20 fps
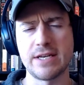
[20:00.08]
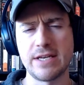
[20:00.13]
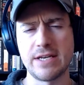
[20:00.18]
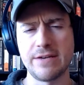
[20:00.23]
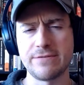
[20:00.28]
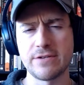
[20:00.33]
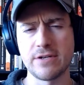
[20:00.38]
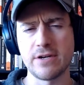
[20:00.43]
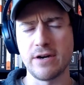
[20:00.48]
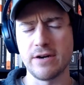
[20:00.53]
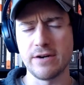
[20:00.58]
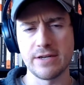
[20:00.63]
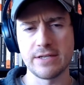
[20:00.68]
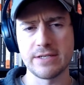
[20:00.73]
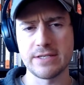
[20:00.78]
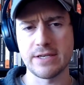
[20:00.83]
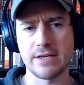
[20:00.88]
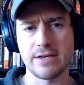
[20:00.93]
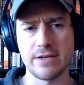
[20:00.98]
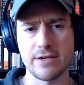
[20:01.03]
a gift card.
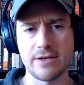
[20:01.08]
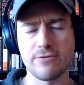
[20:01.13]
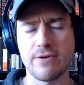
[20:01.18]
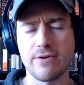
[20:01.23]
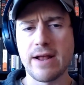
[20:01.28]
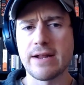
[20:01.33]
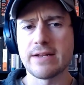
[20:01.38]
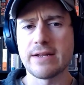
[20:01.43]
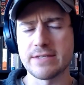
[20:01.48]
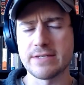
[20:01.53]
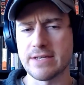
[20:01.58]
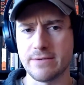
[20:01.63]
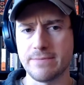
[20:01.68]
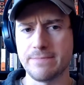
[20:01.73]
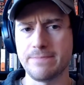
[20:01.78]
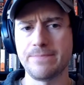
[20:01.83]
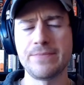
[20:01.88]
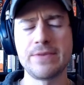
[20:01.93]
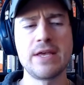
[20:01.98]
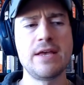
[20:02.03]
It's like a credit
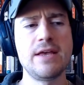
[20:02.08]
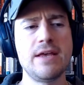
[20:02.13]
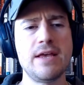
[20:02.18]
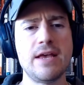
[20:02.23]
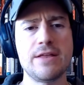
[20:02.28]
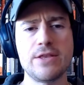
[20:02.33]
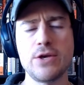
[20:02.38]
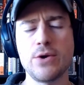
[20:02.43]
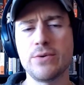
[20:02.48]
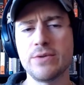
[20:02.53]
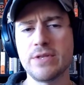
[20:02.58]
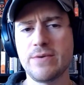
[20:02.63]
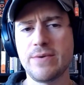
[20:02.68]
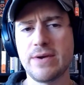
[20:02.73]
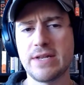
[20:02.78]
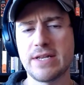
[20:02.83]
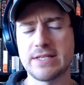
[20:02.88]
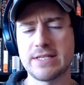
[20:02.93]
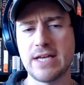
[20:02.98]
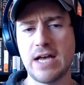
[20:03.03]
system. And the
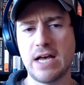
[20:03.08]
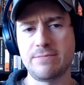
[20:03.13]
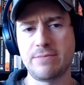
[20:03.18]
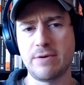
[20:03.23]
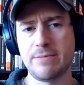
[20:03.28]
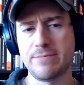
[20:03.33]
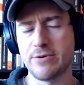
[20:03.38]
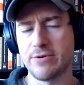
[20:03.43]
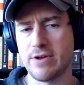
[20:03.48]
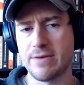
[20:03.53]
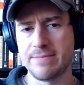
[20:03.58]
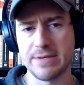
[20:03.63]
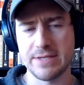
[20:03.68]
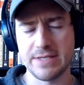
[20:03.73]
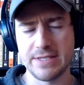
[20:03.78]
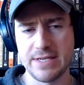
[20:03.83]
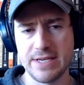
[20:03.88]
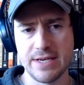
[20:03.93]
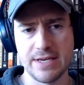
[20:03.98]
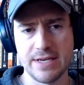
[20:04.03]
only way to top up your
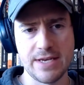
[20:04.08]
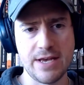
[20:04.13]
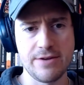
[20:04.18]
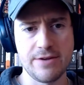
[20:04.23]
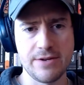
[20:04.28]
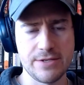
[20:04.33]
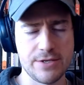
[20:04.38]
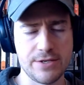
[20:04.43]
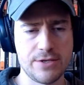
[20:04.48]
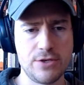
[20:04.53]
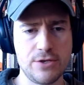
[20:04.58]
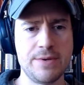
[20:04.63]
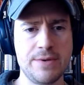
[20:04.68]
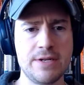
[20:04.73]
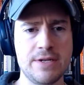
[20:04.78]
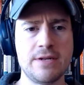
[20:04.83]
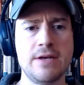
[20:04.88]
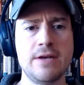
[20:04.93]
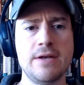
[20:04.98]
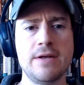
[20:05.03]
MLC account as a
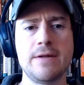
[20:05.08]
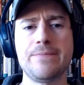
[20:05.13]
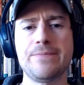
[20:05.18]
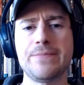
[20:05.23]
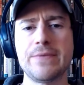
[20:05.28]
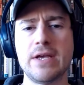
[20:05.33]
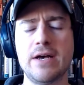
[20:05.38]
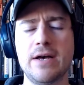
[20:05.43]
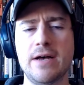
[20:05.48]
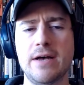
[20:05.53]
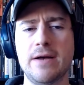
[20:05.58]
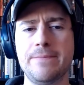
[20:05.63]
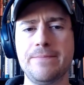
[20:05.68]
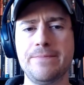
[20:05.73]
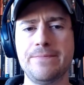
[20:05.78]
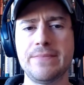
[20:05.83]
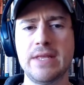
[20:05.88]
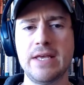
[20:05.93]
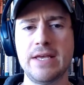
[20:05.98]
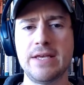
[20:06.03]
Cuban
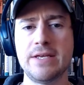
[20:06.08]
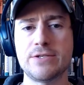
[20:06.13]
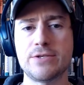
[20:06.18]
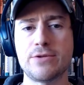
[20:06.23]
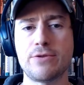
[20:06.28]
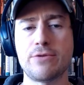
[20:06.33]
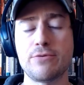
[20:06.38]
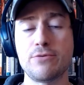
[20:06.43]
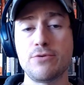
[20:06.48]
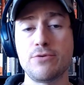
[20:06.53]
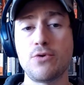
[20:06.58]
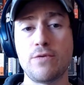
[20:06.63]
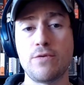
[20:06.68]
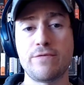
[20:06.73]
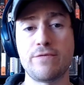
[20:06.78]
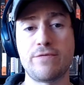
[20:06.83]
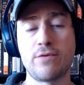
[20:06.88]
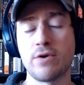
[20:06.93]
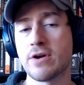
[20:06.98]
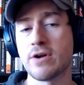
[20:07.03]
is through
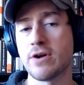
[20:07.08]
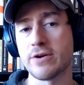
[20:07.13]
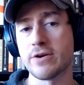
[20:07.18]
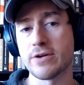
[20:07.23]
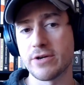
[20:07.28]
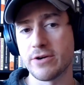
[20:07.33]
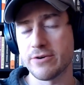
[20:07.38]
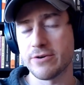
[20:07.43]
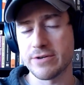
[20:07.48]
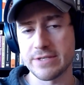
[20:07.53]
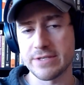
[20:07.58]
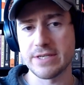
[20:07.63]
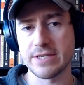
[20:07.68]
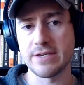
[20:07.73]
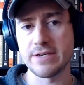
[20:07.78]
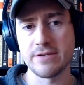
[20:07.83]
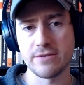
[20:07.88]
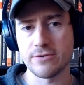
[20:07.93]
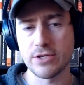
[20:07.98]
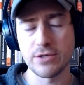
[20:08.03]
foreign hard
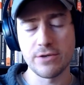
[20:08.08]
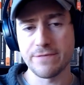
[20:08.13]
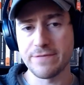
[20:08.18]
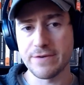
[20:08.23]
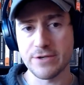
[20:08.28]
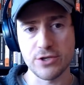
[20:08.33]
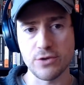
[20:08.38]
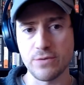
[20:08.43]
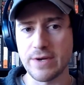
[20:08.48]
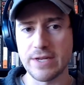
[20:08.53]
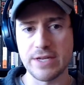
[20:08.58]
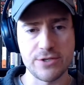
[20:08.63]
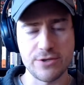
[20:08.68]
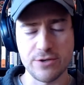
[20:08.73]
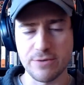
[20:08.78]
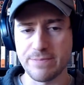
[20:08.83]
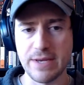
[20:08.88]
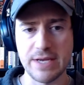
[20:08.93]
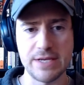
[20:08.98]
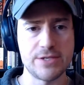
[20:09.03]
currency. There's no official way to
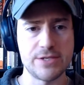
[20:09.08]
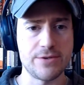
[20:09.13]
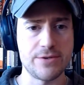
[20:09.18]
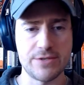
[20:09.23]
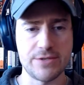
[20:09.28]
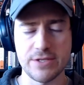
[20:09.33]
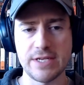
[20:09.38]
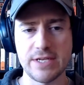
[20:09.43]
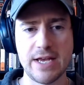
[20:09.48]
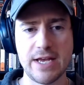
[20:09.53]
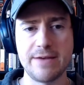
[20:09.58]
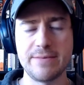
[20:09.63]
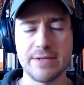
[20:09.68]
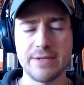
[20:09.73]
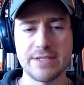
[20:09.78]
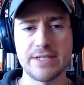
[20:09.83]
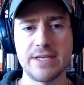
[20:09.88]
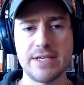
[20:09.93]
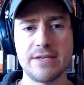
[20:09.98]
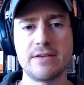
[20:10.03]
turn pesos into
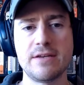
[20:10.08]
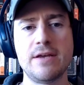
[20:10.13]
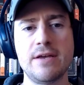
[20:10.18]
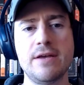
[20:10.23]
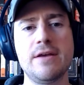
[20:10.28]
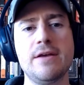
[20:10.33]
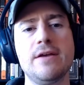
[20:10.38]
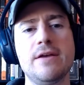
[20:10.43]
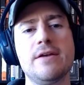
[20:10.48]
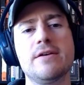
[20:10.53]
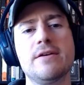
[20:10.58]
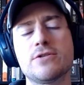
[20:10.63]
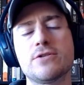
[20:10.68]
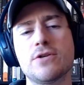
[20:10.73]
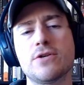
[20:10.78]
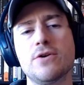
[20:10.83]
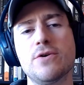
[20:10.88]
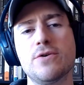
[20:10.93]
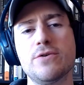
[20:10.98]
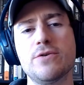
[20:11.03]
MLC.
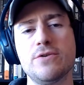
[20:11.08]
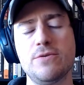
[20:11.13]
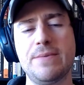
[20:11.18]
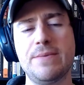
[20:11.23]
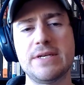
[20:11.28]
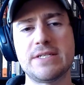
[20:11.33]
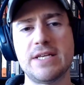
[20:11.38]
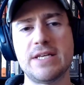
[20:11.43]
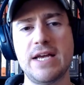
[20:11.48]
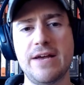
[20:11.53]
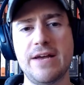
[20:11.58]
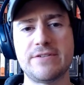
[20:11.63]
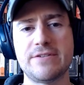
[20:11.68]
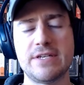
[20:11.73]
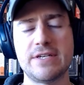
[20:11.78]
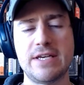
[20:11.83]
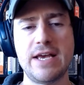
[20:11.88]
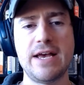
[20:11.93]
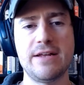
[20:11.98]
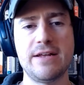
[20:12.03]
So you basically have to
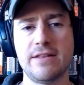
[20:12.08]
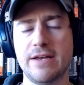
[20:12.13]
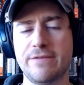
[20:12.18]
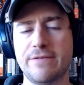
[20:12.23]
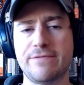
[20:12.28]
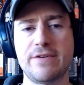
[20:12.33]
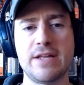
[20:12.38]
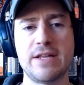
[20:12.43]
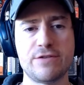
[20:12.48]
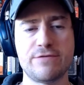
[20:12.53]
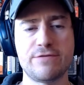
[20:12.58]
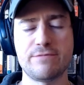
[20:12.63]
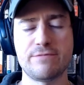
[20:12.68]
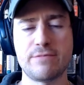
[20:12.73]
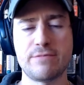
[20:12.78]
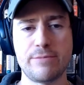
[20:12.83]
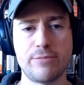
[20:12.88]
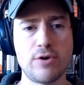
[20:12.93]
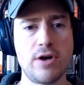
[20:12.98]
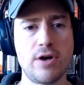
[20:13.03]
get like friends from
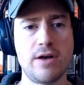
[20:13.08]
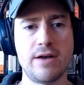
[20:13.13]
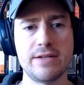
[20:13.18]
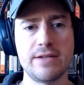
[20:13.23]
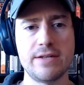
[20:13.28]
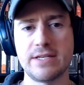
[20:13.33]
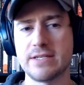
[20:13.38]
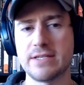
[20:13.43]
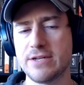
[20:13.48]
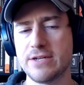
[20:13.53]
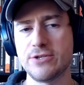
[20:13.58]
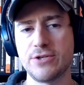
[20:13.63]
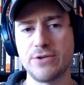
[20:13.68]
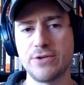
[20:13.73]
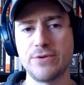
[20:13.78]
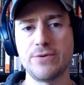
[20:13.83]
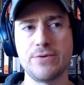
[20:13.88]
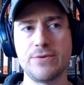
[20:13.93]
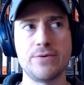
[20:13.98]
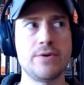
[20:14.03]
abroad to send
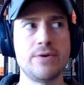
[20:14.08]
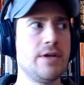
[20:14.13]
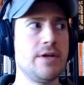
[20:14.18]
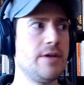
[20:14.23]
you